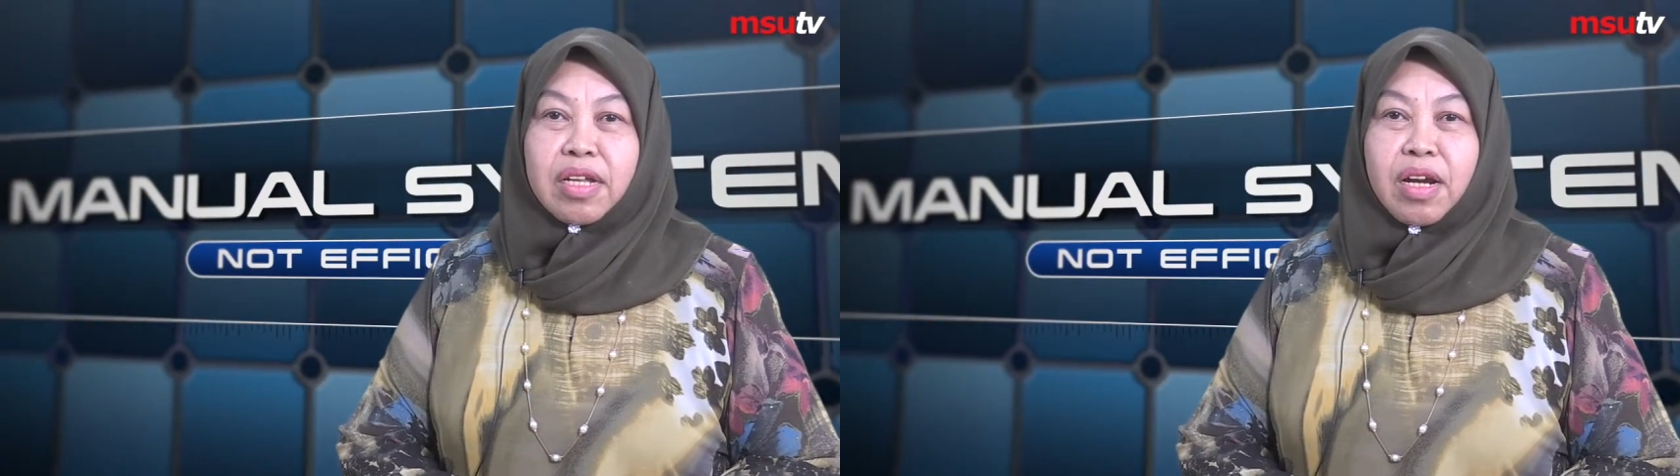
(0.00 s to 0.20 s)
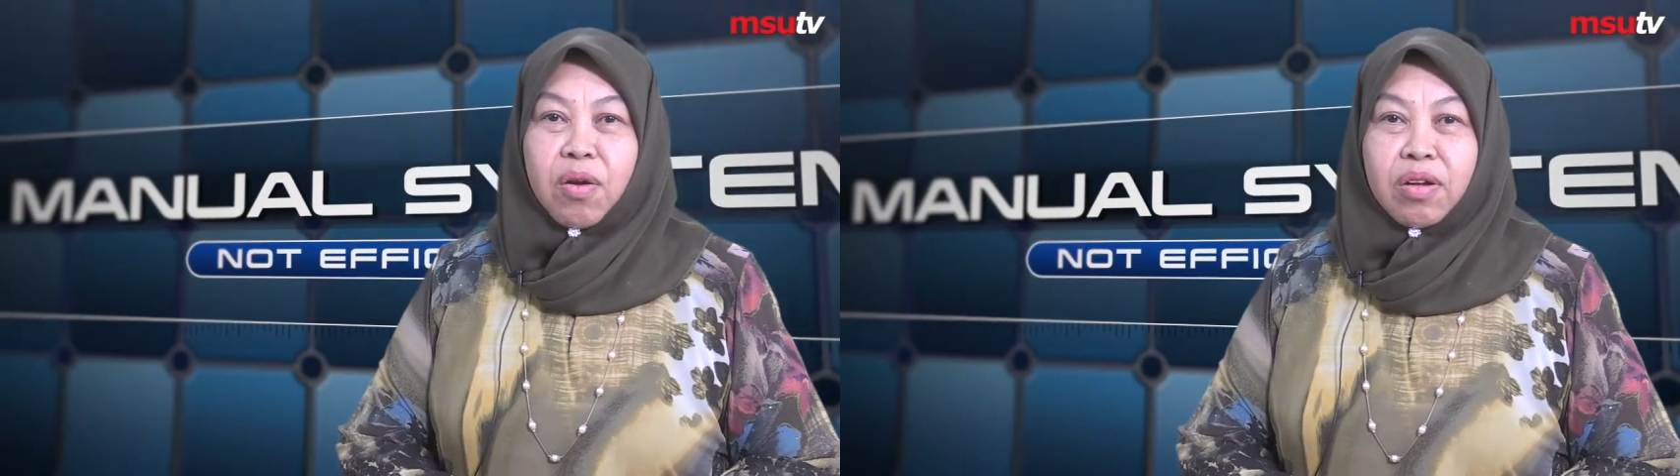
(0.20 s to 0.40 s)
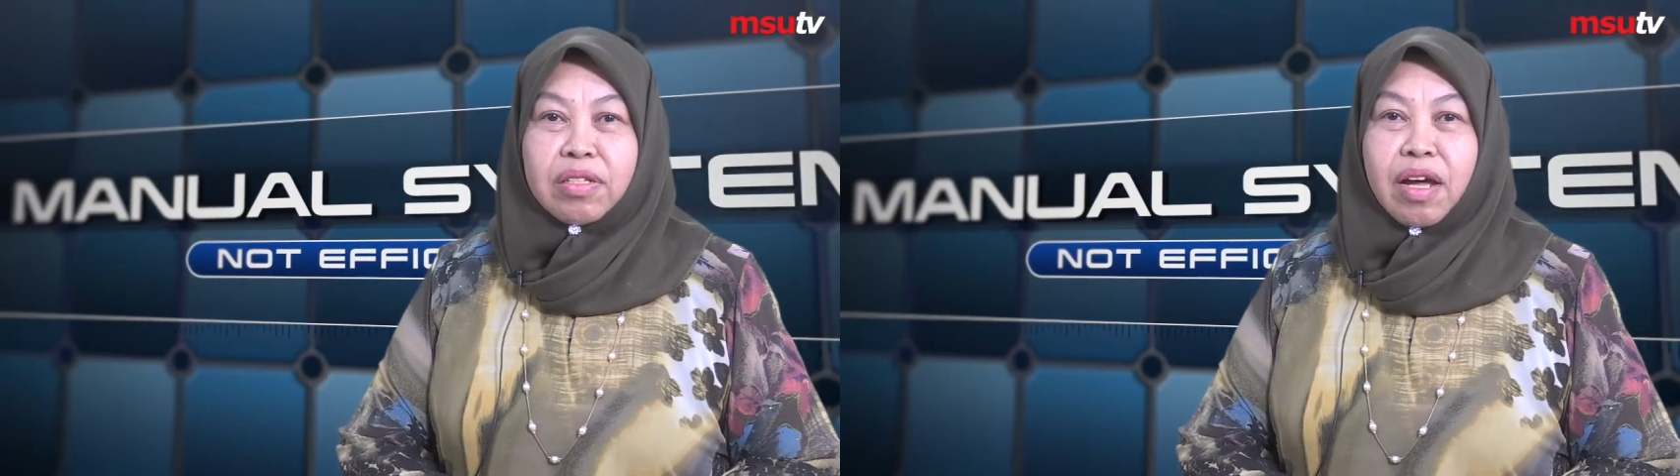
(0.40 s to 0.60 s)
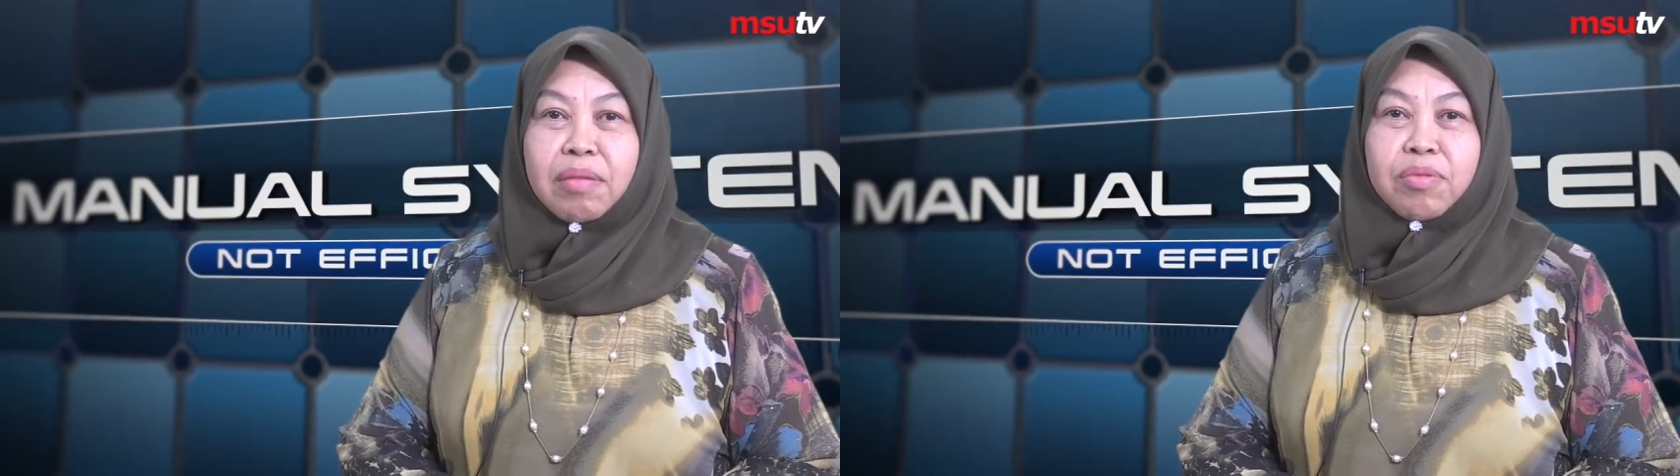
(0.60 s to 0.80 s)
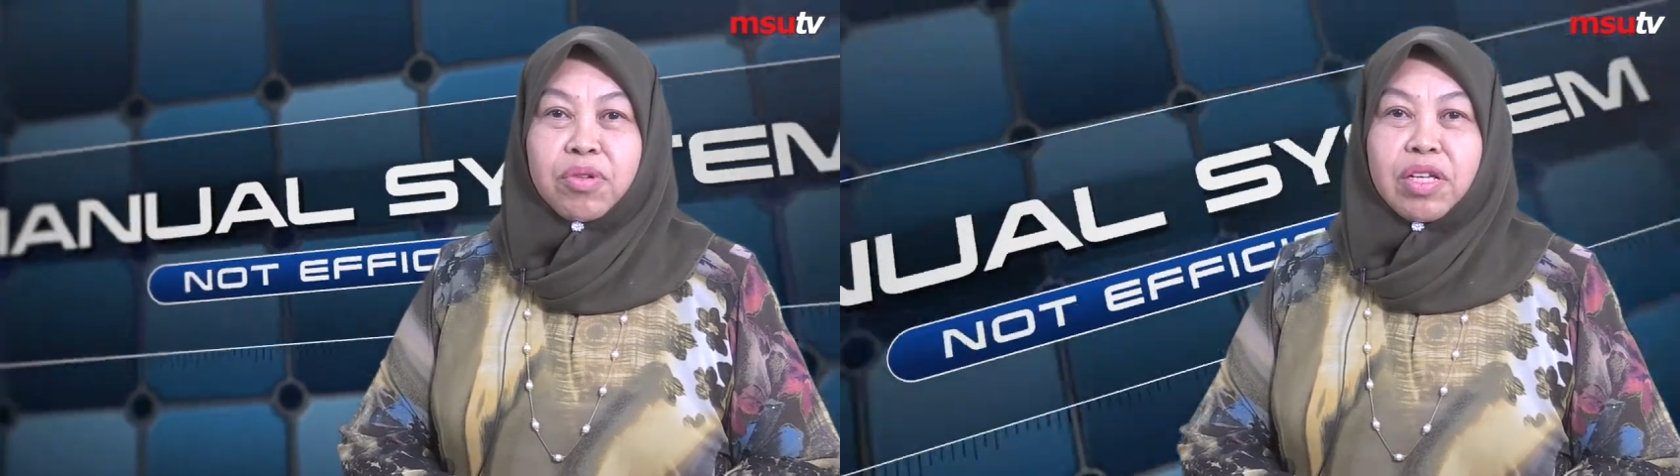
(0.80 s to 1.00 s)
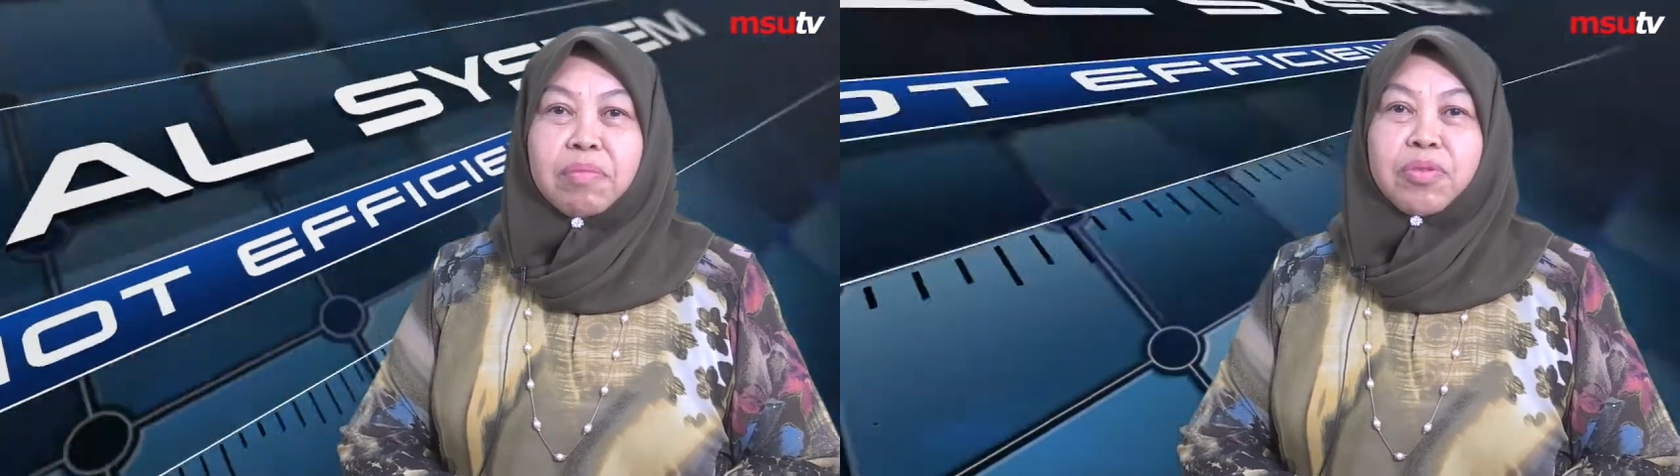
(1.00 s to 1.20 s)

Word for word: a long time to keep